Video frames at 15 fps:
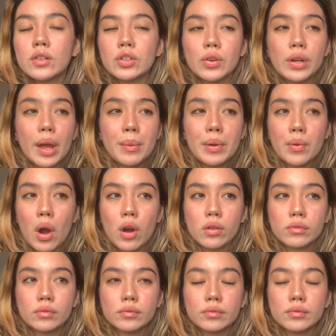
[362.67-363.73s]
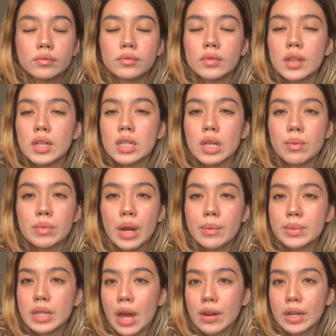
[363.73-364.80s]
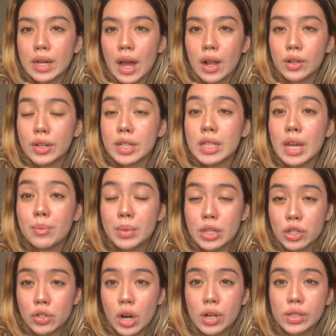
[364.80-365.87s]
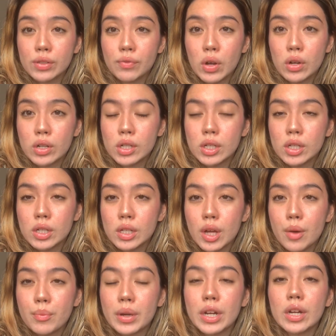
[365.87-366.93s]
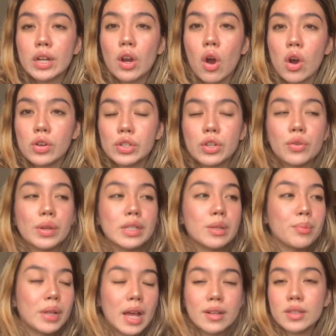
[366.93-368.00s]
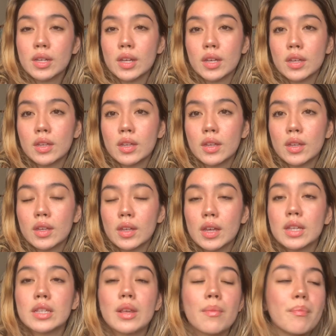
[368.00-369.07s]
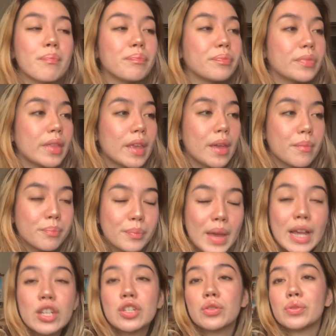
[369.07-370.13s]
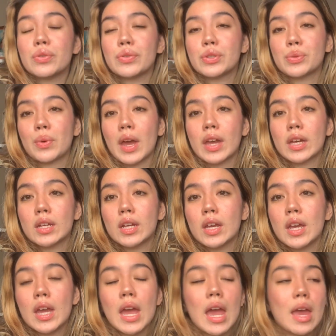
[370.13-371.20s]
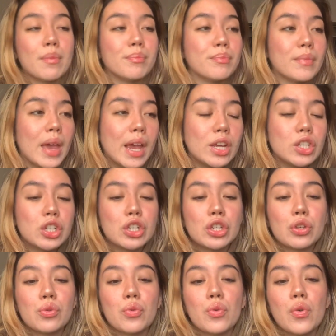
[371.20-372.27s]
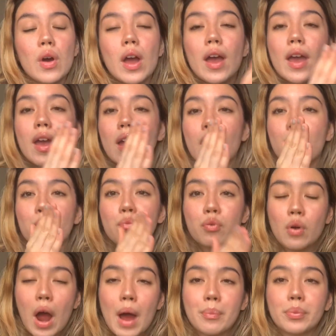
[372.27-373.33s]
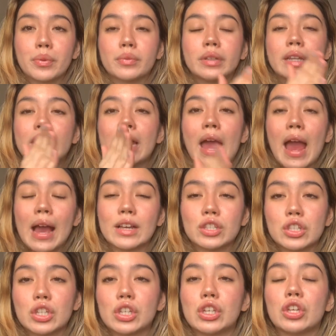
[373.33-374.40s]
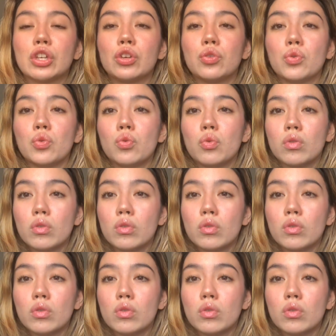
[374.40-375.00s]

Don't get me wrong. Sometimes counting calories can be stressful, but it also is a blessing because it makes you lose weight. It makes you properly execute